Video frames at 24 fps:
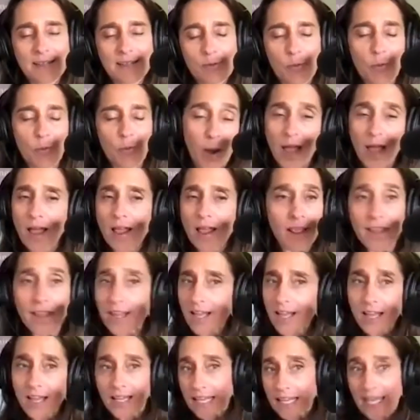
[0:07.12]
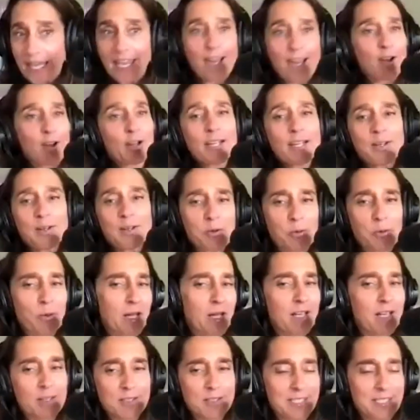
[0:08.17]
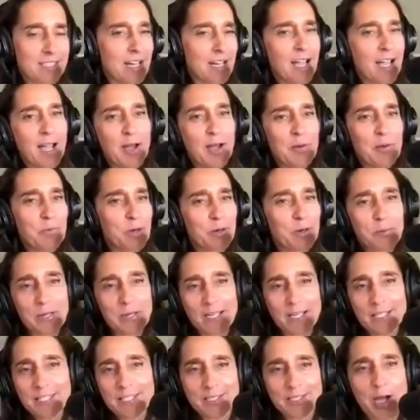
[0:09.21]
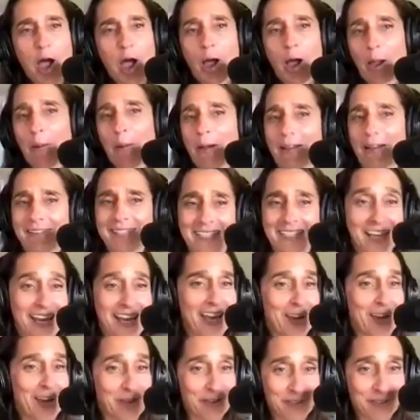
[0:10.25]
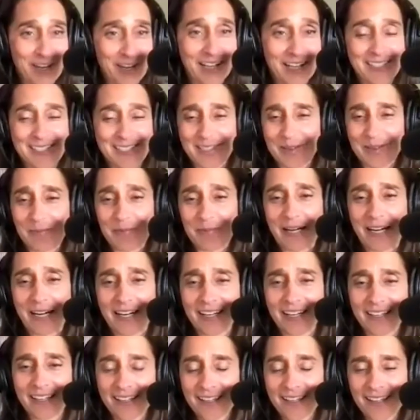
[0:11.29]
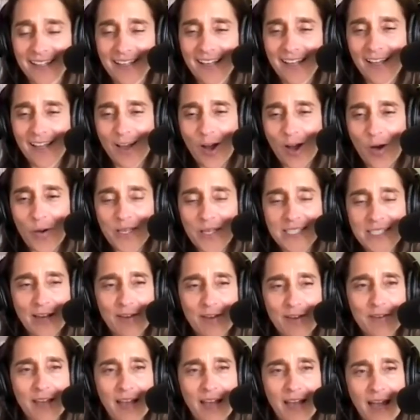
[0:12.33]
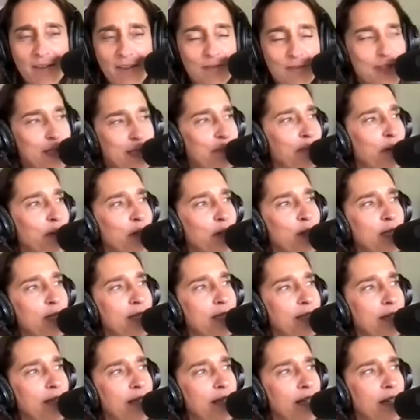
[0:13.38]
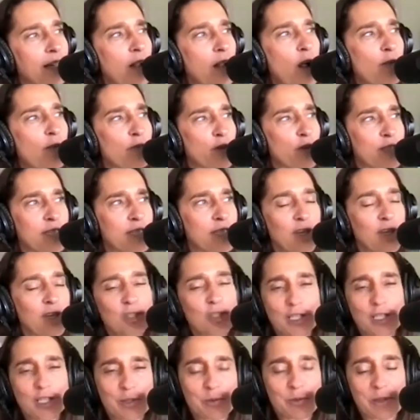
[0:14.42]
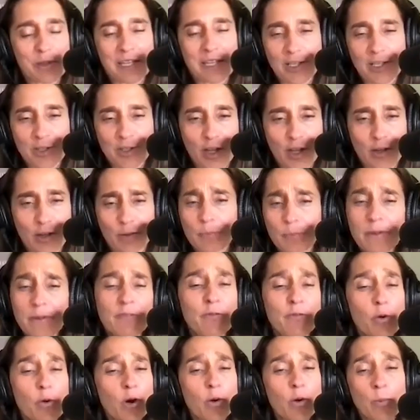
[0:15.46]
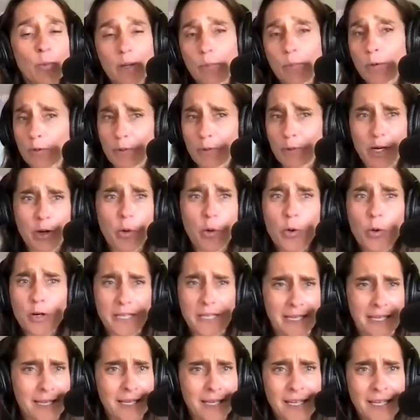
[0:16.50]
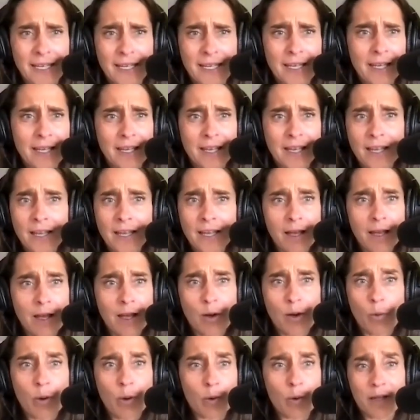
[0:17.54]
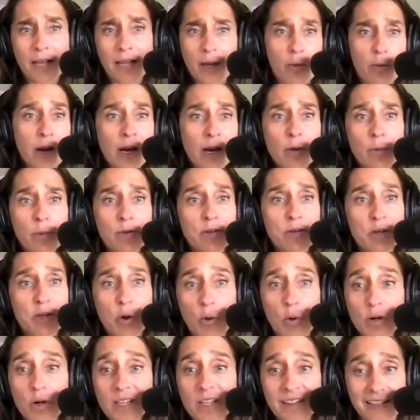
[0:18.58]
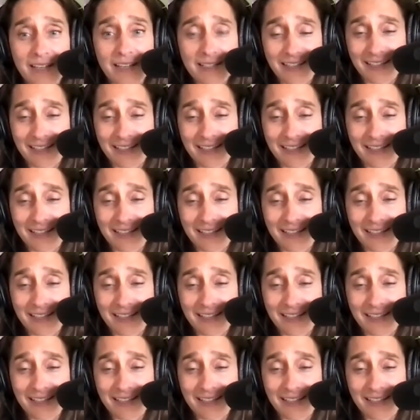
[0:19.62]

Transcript: Well, Karen, well, Scott, what are we going to talk about today? We've got some uh, always have have some good conversations with each other. Before we were recording, we were like, why aren't we recording this?